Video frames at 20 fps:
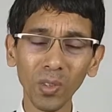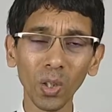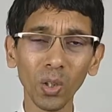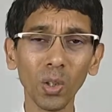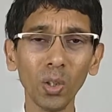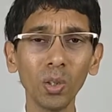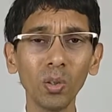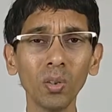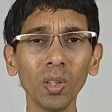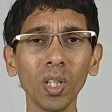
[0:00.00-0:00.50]

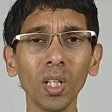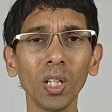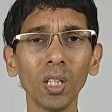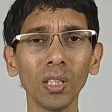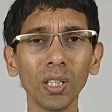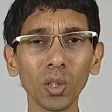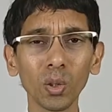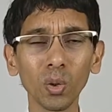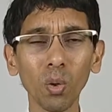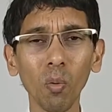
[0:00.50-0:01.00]
you know,
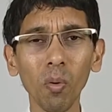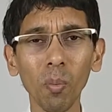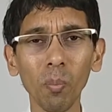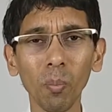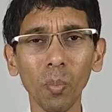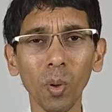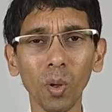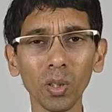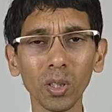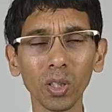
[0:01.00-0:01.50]
they're so
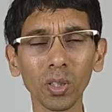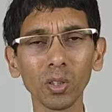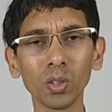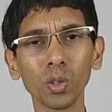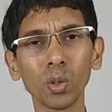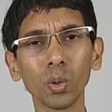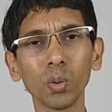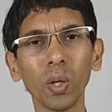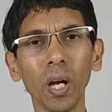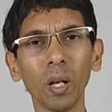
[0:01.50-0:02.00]

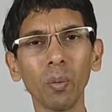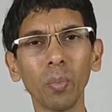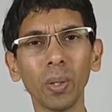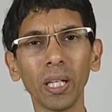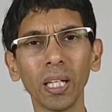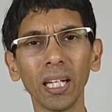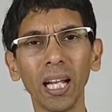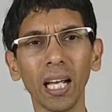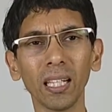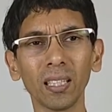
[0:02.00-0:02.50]
important to
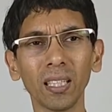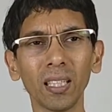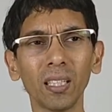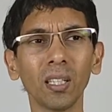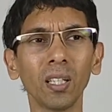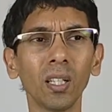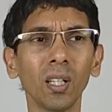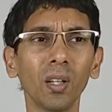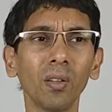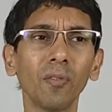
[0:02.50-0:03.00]
helping an
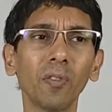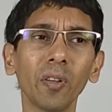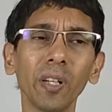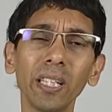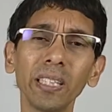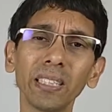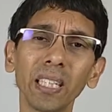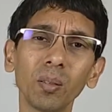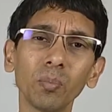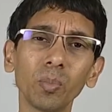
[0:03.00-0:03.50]
athlete. For
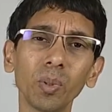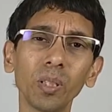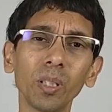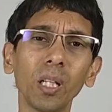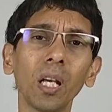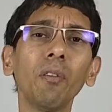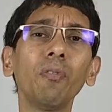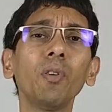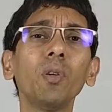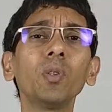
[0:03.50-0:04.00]
example,
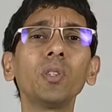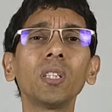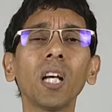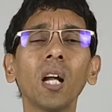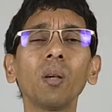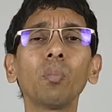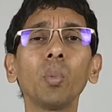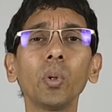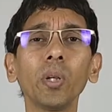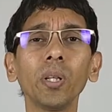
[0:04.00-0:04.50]
if you
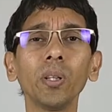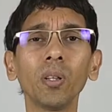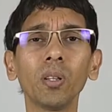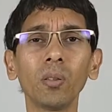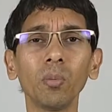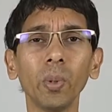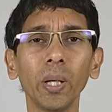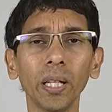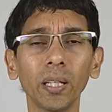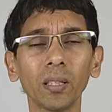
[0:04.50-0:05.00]
start putting
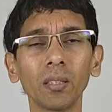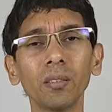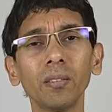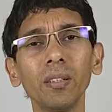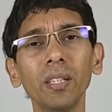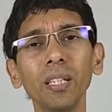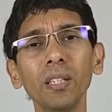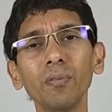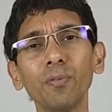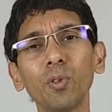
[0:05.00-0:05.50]
on weight,
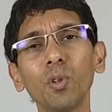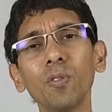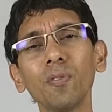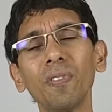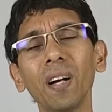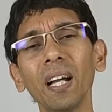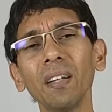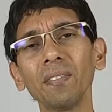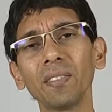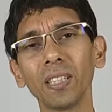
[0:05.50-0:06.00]
3, 4,
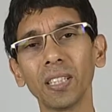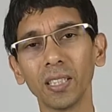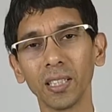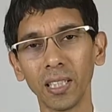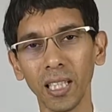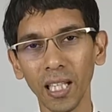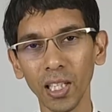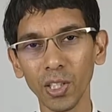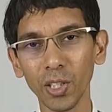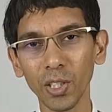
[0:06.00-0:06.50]
5, 6
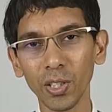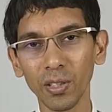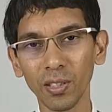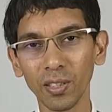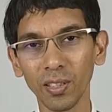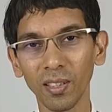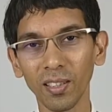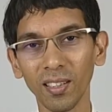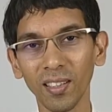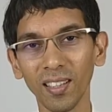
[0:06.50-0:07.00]

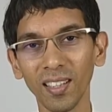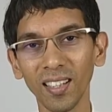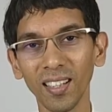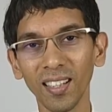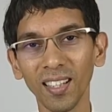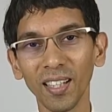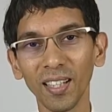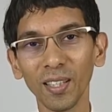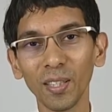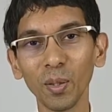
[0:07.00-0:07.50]
kgs,
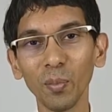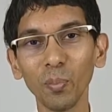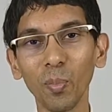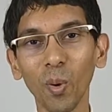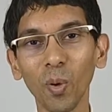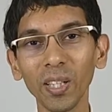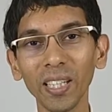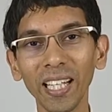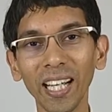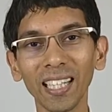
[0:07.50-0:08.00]
the
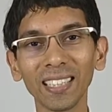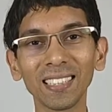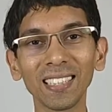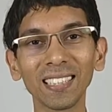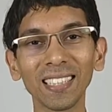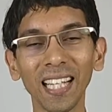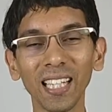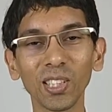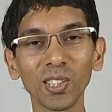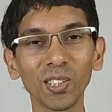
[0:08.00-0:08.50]
body has
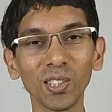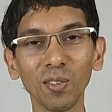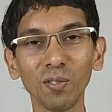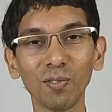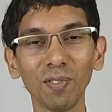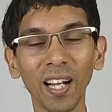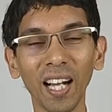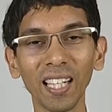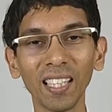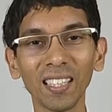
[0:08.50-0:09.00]
this extra
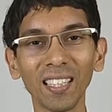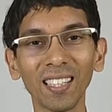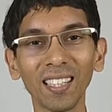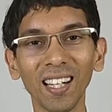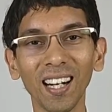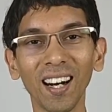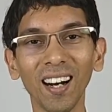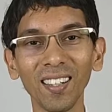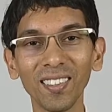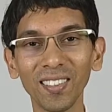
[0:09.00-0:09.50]
fat,
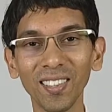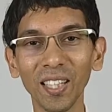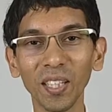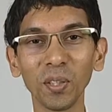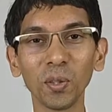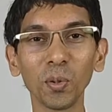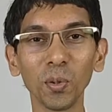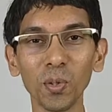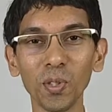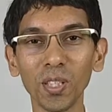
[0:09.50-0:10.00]
heart
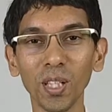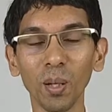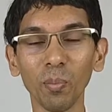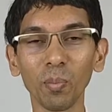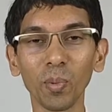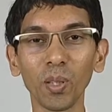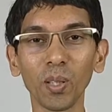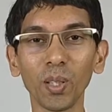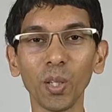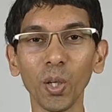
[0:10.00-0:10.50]
rate goes
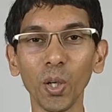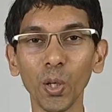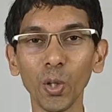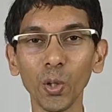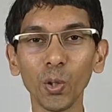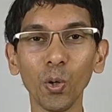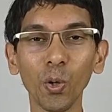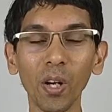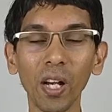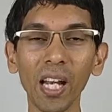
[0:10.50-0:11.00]
up.
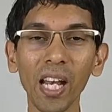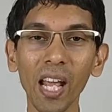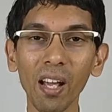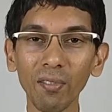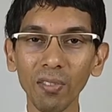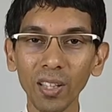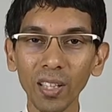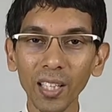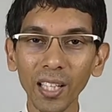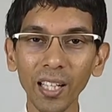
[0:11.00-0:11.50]
You're
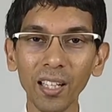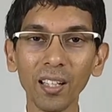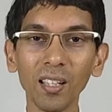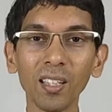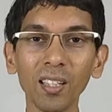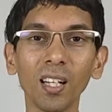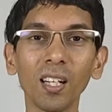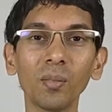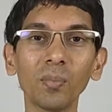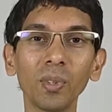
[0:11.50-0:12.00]
never in a
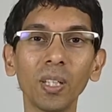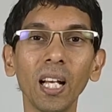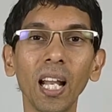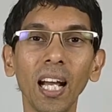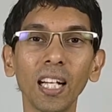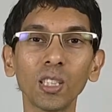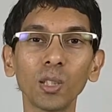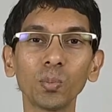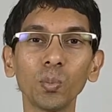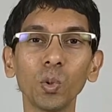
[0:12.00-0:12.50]
calm,
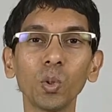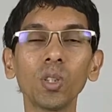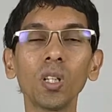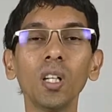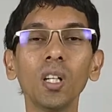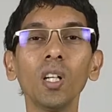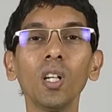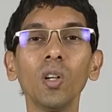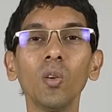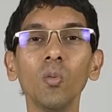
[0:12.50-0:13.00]
relaxed mode
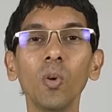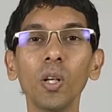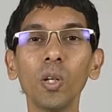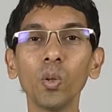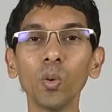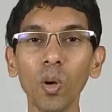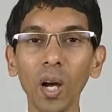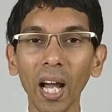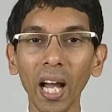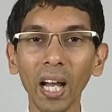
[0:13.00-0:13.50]
when
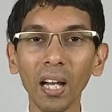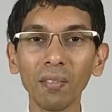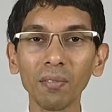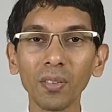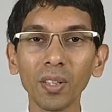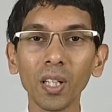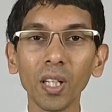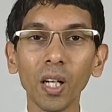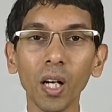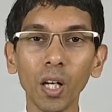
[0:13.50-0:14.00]
you
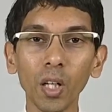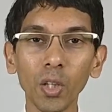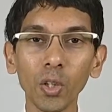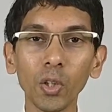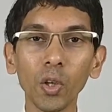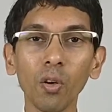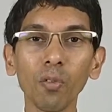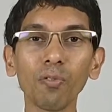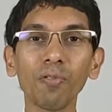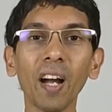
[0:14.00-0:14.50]
have
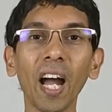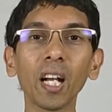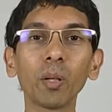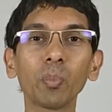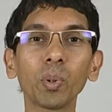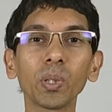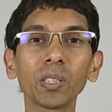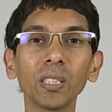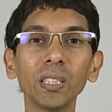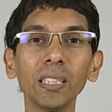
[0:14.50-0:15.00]
your
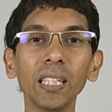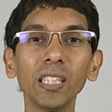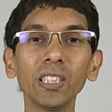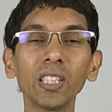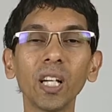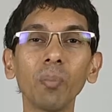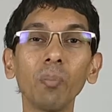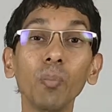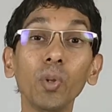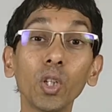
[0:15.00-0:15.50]
fat
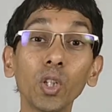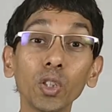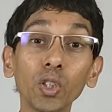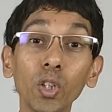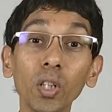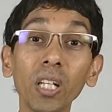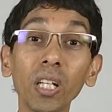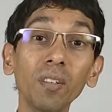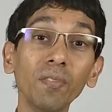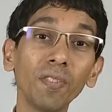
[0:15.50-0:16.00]
percentage up, because
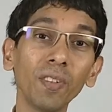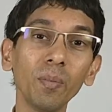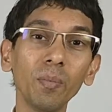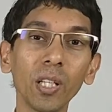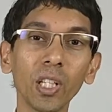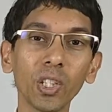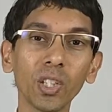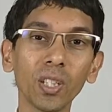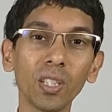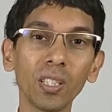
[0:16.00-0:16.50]
your
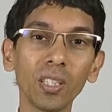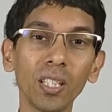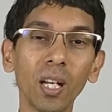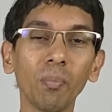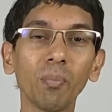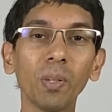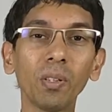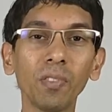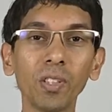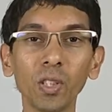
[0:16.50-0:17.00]
inflammation is
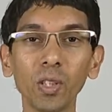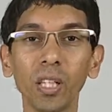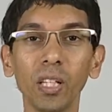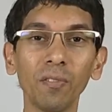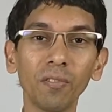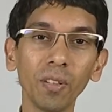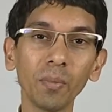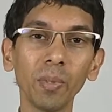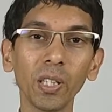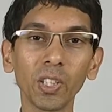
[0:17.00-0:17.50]
up, and when your
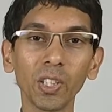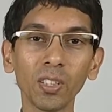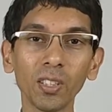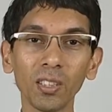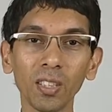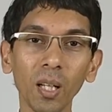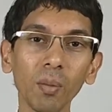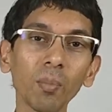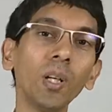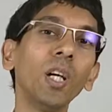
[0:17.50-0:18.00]
inflammation
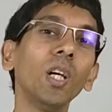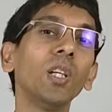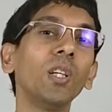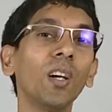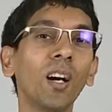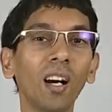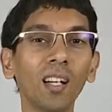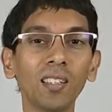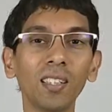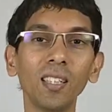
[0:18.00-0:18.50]
is up,
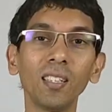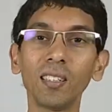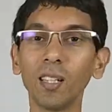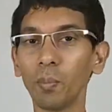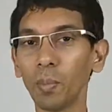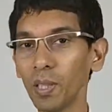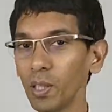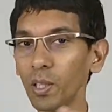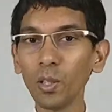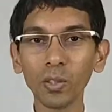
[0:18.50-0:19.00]
your heart rate is
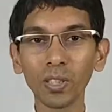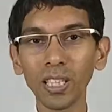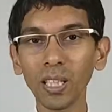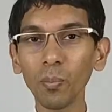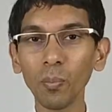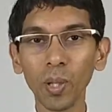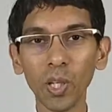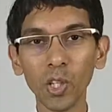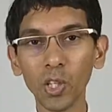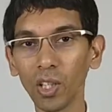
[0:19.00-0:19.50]
up. And do you see
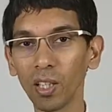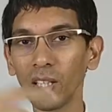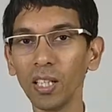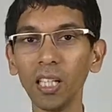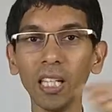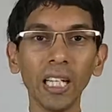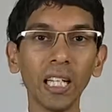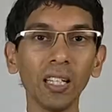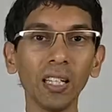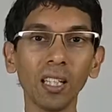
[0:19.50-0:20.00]
the
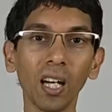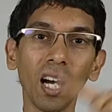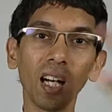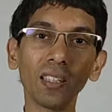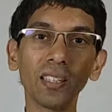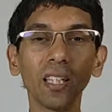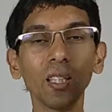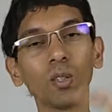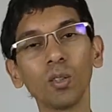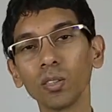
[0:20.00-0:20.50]
picture? The
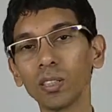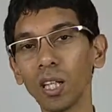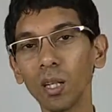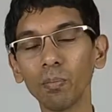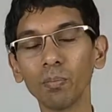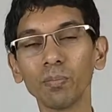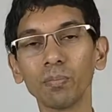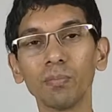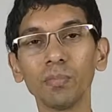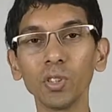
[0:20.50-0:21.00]
heart rate goes
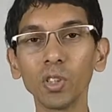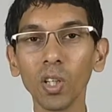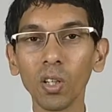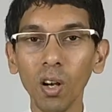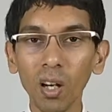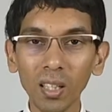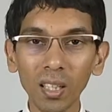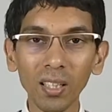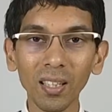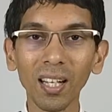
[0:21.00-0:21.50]
up, you're
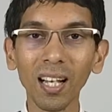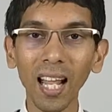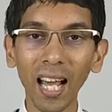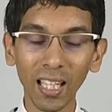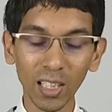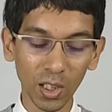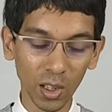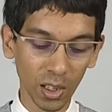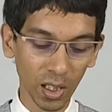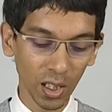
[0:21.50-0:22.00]
not a
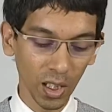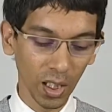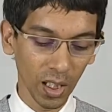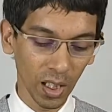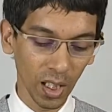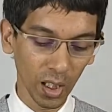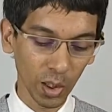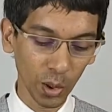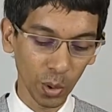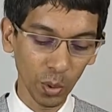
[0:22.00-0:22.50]
relaxed
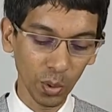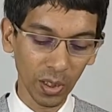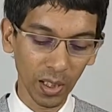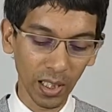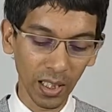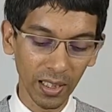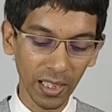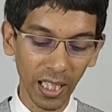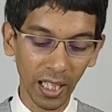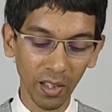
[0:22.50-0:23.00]

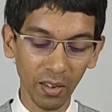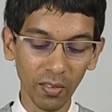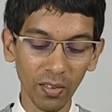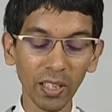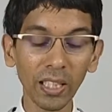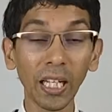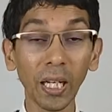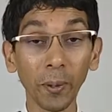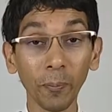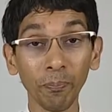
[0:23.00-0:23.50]
shooter at the end of
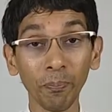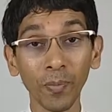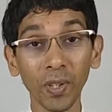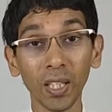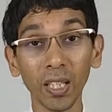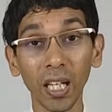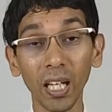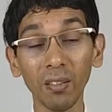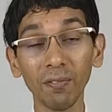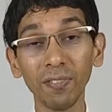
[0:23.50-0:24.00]
the day.
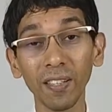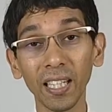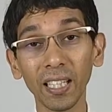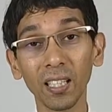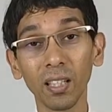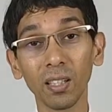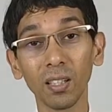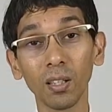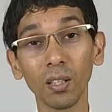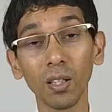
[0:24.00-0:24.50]
In
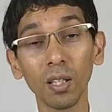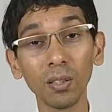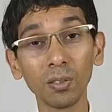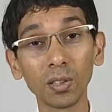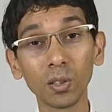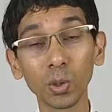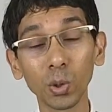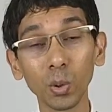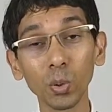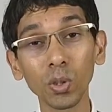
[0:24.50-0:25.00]
fact,
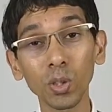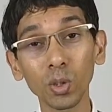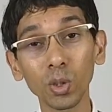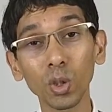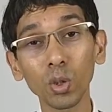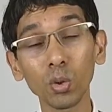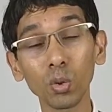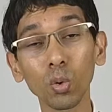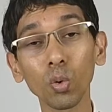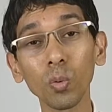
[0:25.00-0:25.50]
shooters,
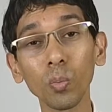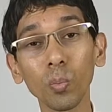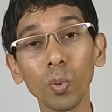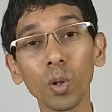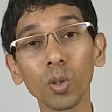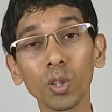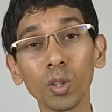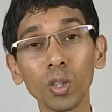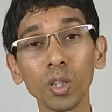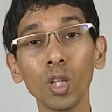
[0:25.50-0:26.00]
it's so
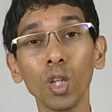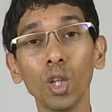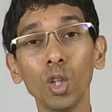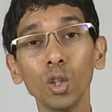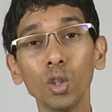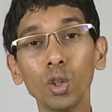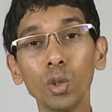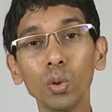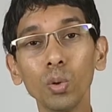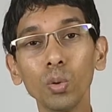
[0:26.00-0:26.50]
important
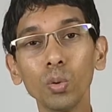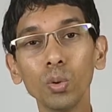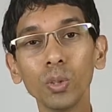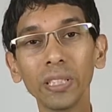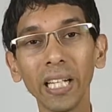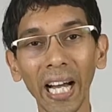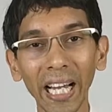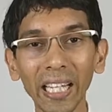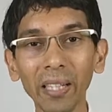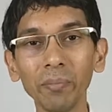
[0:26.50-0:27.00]
to
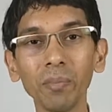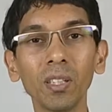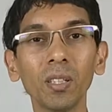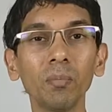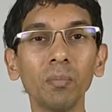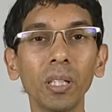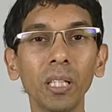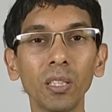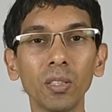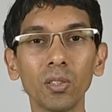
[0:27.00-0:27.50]
time
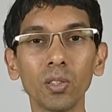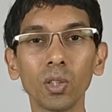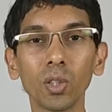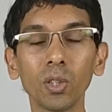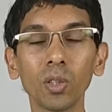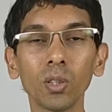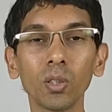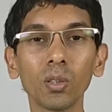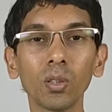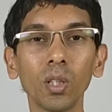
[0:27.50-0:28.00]
the meals.
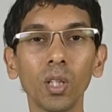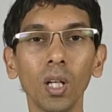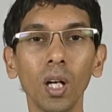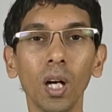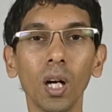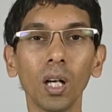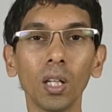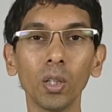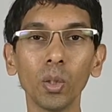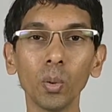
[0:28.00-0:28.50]
You know,
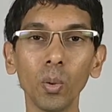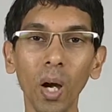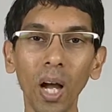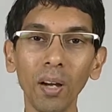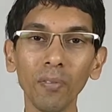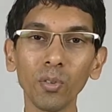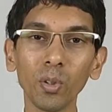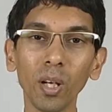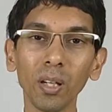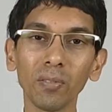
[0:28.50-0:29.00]
you
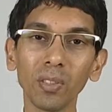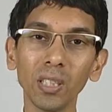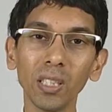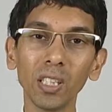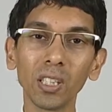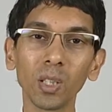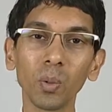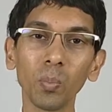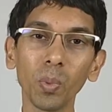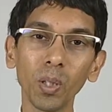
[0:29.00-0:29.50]
have to have a
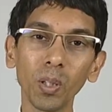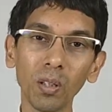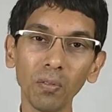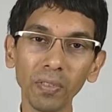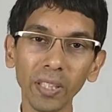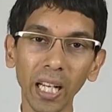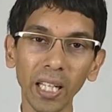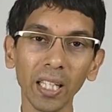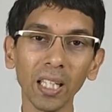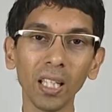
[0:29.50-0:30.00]
discipline
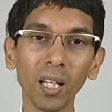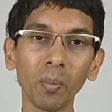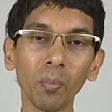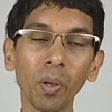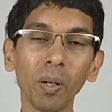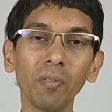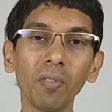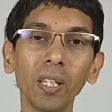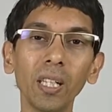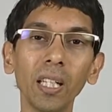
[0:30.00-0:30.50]
of getting
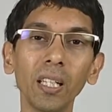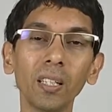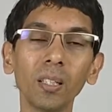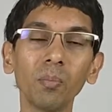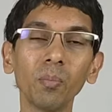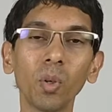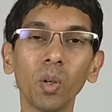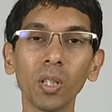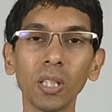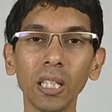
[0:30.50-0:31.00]
up every day in
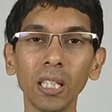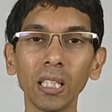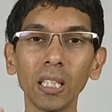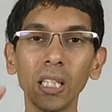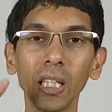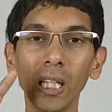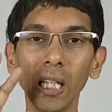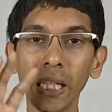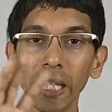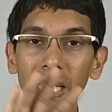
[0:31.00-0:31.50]
the morning,
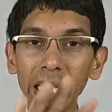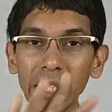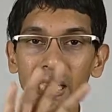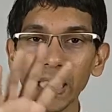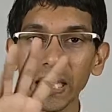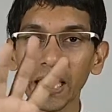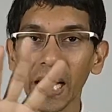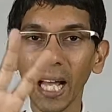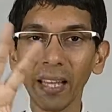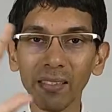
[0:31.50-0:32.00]

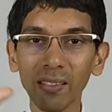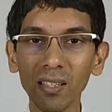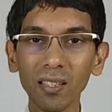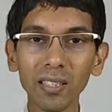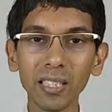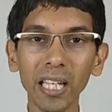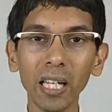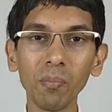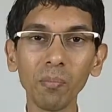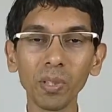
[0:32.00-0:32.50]
eating at the
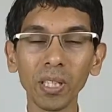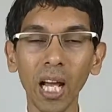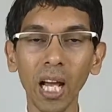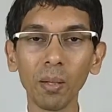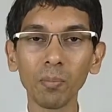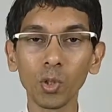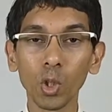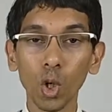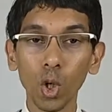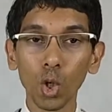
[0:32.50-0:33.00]
same
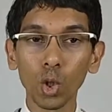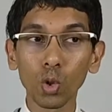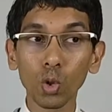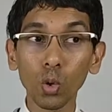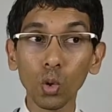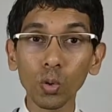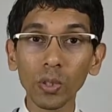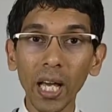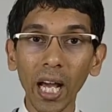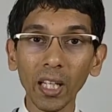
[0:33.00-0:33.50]
times,
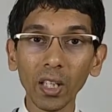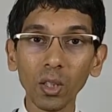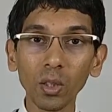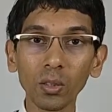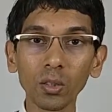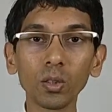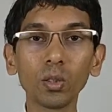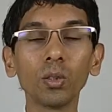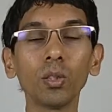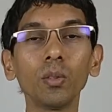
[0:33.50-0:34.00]
so
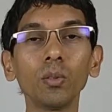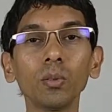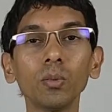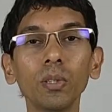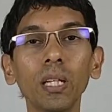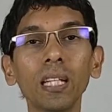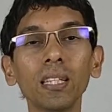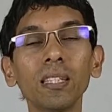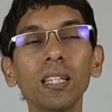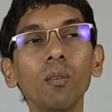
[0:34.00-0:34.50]
that you
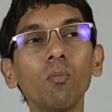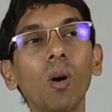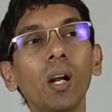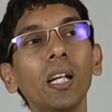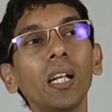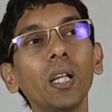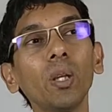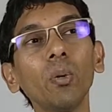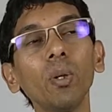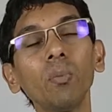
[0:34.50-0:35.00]
do, let's say
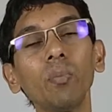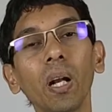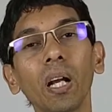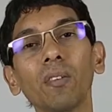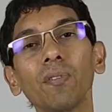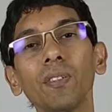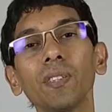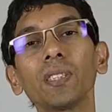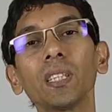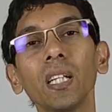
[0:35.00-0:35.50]
one day you eat
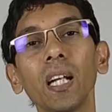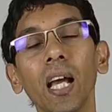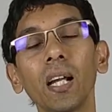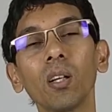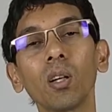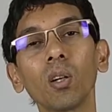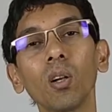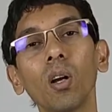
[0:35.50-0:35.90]
breakfast at 9